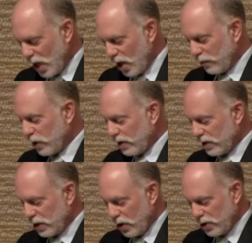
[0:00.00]
of one of the
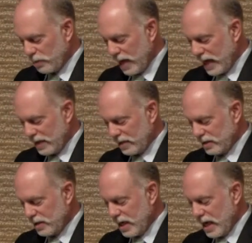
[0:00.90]
large
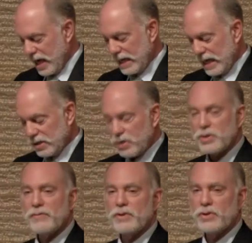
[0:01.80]
panels, and as
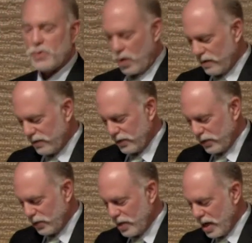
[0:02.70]
conservators often
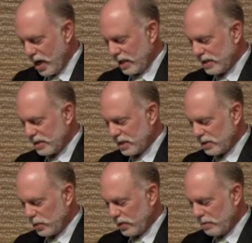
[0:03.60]
do, I
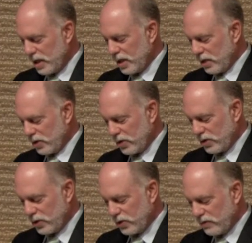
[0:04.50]
consulted with many other
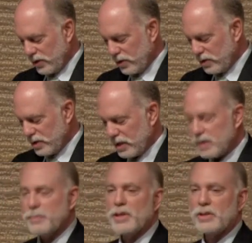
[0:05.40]
conservators,
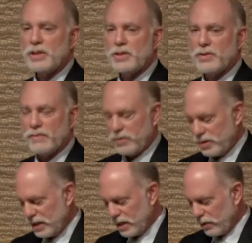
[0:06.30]
especially conservators
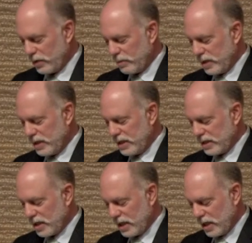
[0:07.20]
dealing with Matisse
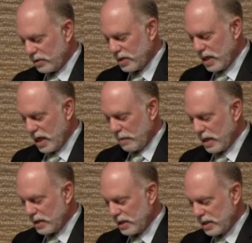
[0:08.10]
cutouts,
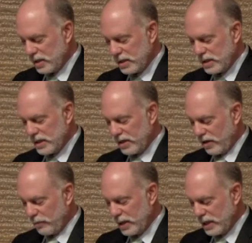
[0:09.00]
about the idea
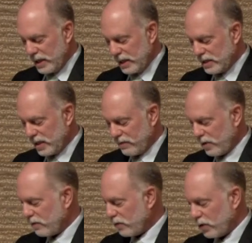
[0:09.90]
of pinning instead of
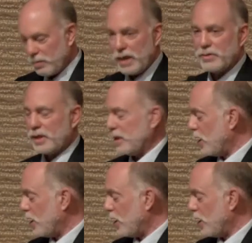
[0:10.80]
overall mounting.